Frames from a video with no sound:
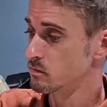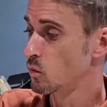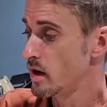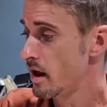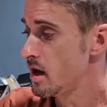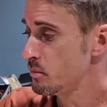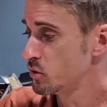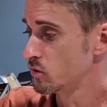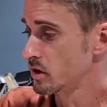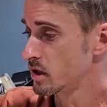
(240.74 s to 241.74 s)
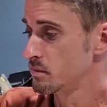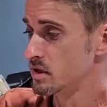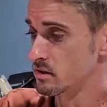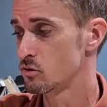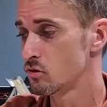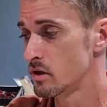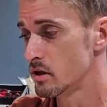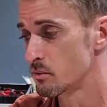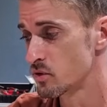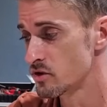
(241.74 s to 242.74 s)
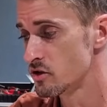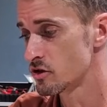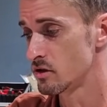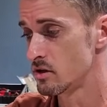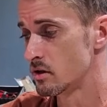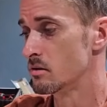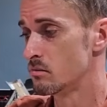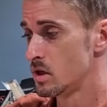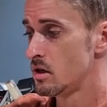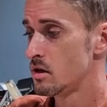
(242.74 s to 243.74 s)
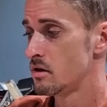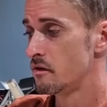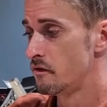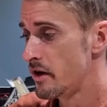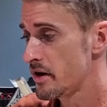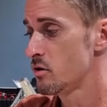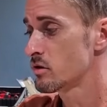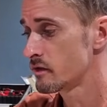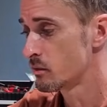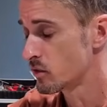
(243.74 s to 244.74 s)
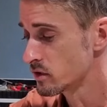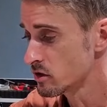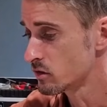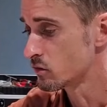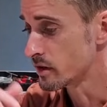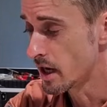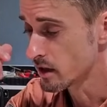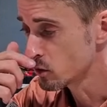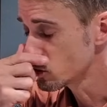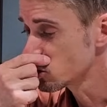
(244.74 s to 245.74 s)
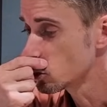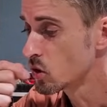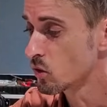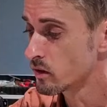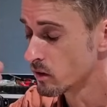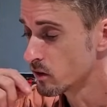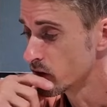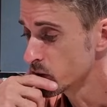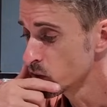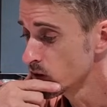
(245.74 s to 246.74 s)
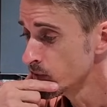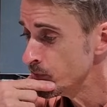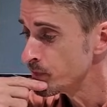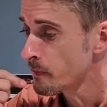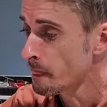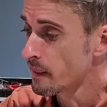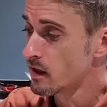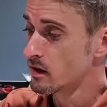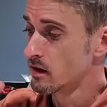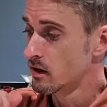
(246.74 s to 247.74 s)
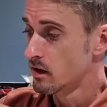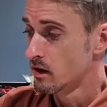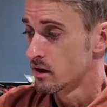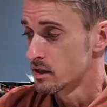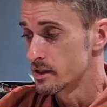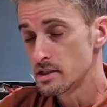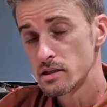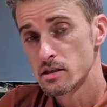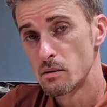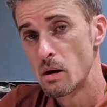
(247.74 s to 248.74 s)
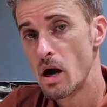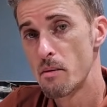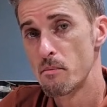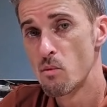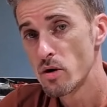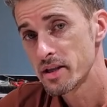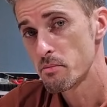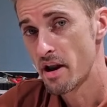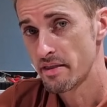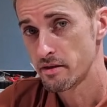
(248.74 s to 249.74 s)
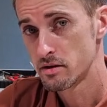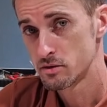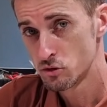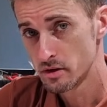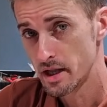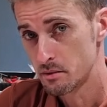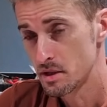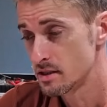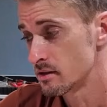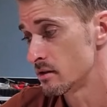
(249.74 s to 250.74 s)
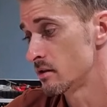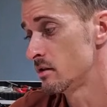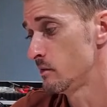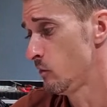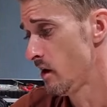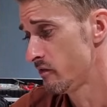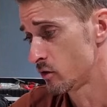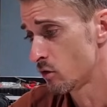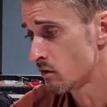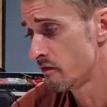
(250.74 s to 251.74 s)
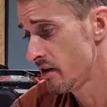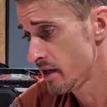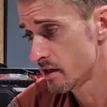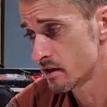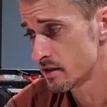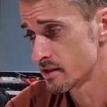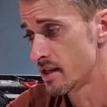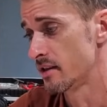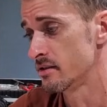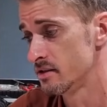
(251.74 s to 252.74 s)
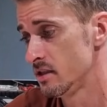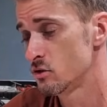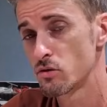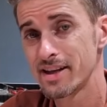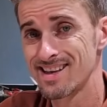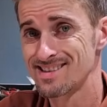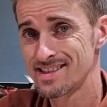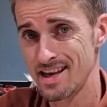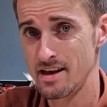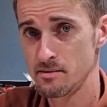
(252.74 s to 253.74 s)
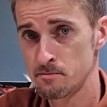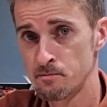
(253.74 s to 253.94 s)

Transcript: will help you to keep this tool in a position, in a very useful position to diagnose, to work on the tool. This is a multi-brand tool. That means you have a ton of vehicles that this tool can scan.